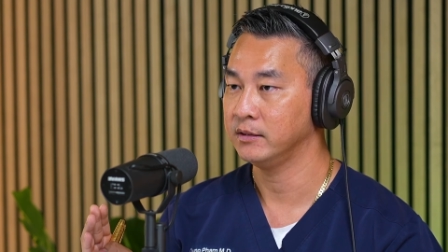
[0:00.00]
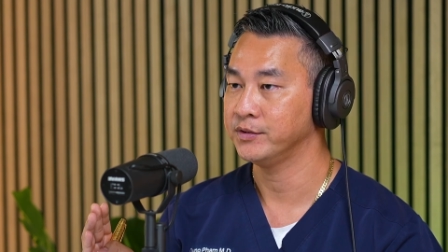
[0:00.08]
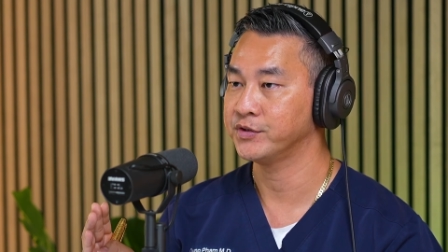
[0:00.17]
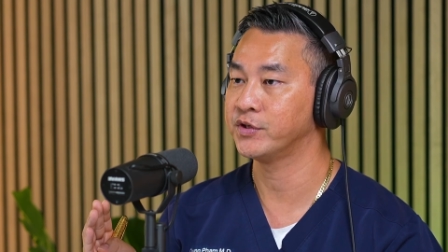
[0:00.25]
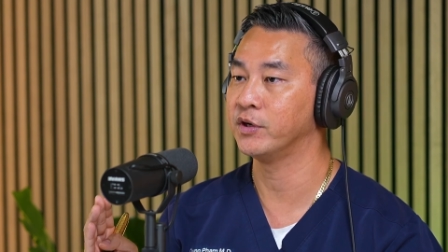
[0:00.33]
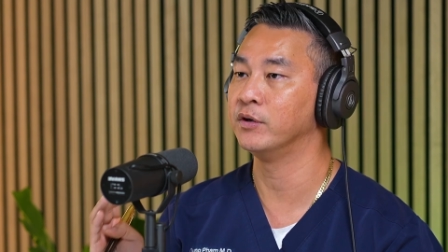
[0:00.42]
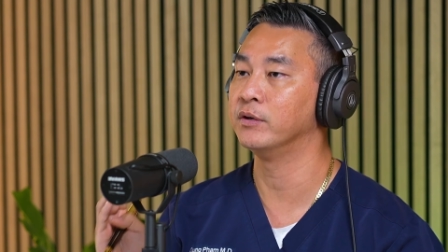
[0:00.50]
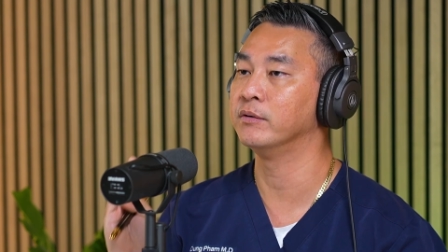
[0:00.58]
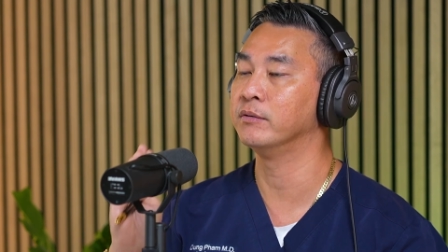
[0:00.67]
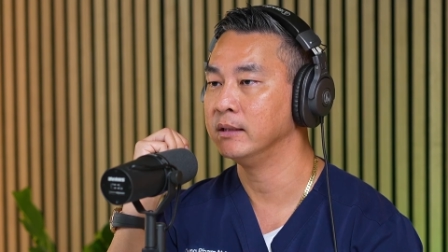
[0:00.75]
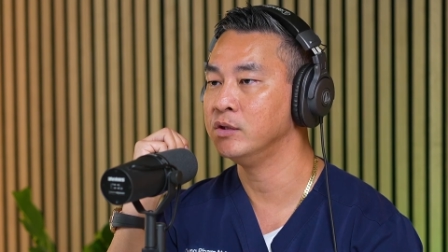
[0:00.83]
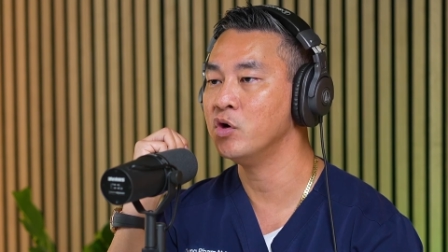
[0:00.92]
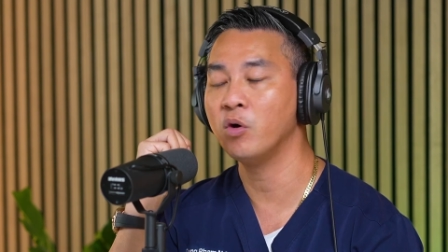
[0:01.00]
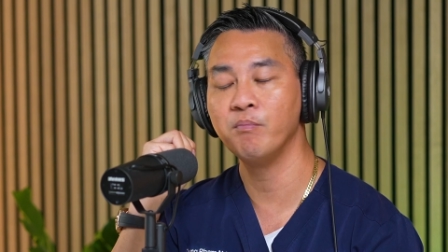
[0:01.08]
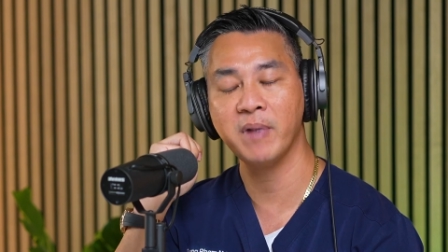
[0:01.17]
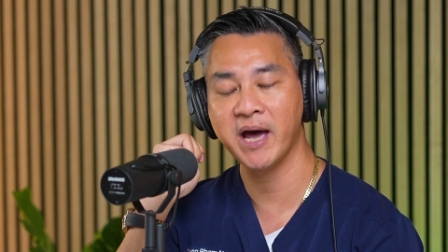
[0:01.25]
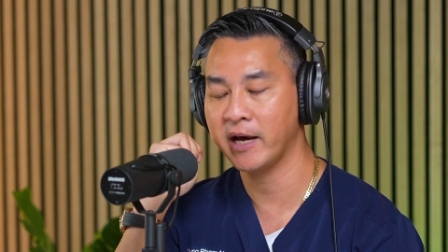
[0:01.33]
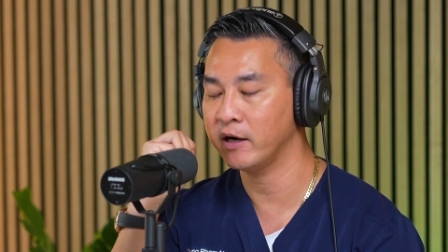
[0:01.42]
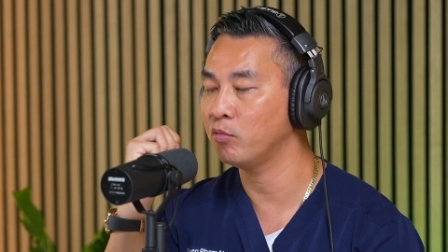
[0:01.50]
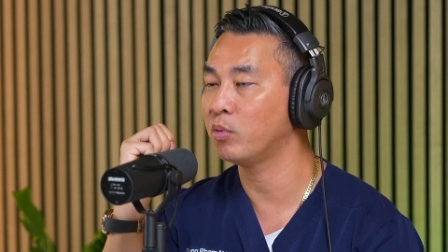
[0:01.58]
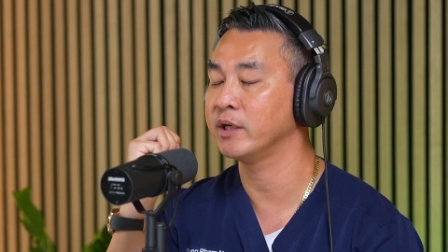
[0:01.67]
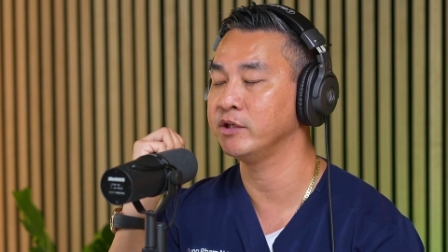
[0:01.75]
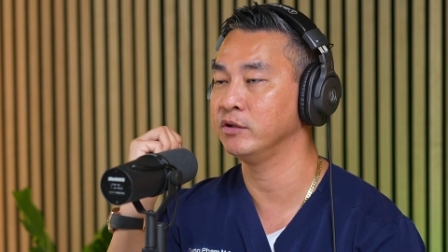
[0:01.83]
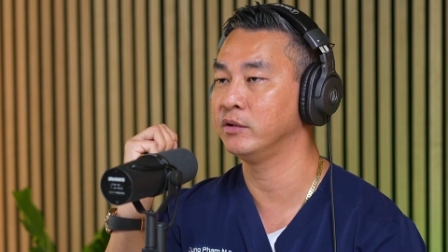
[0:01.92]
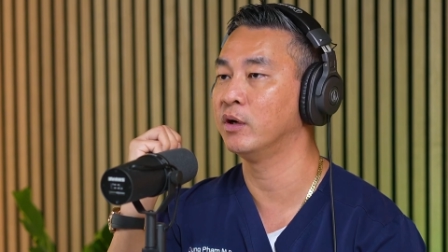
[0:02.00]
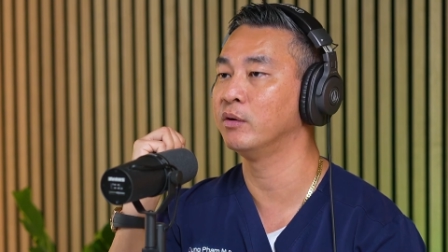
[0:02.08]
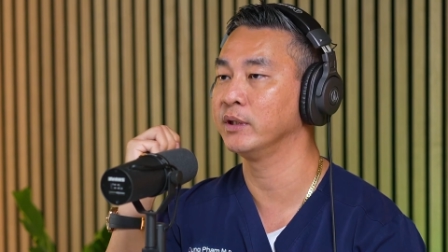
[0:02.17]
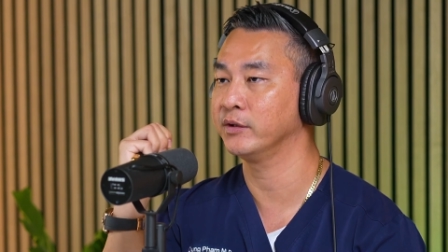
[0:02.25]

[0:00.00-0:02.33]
So no matter what you're going